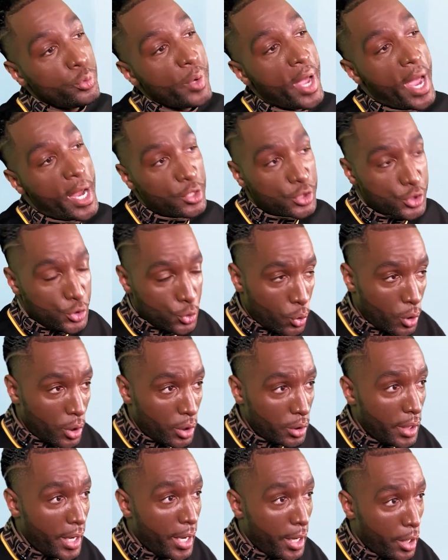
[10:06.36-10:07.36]
who has short
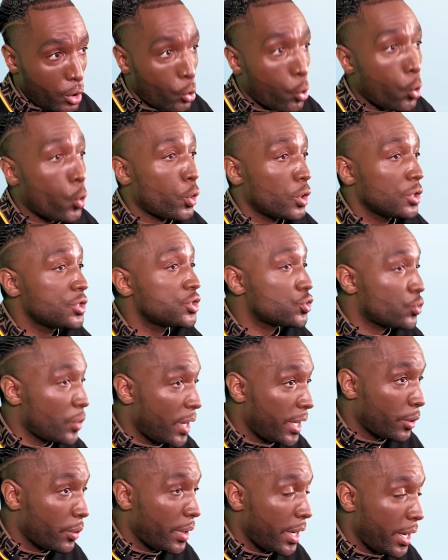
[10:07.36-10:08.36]
hair or
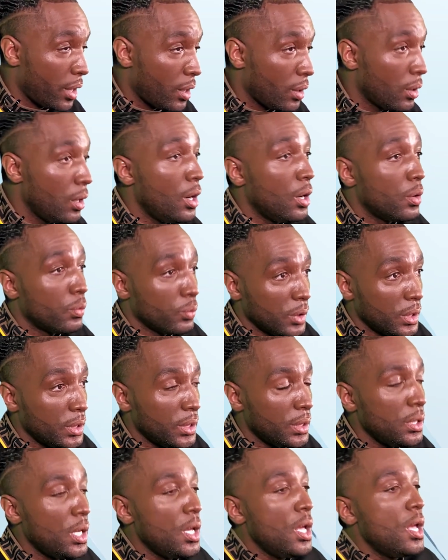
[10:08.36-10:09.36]
straighter hair
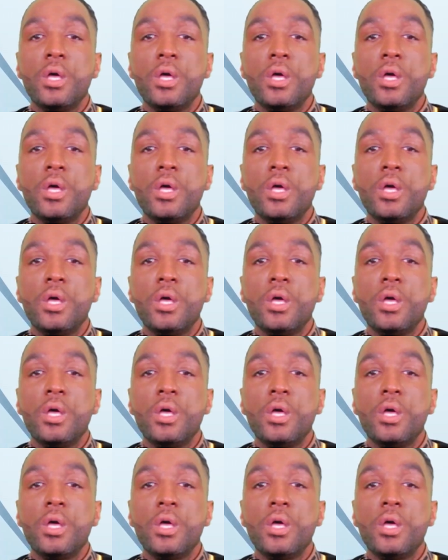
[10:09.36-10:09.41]
would.